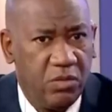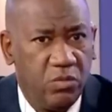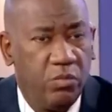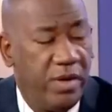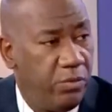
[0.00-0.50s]

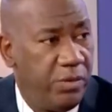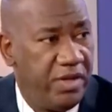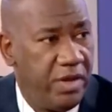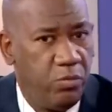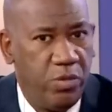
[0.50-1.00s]
We
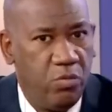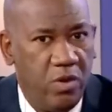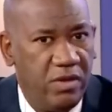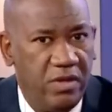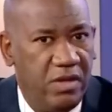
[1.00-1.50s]

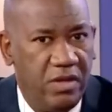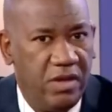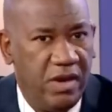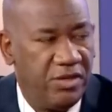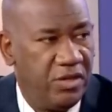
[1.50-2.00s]
won the
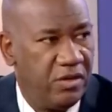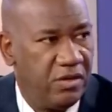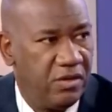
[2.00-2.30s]
election.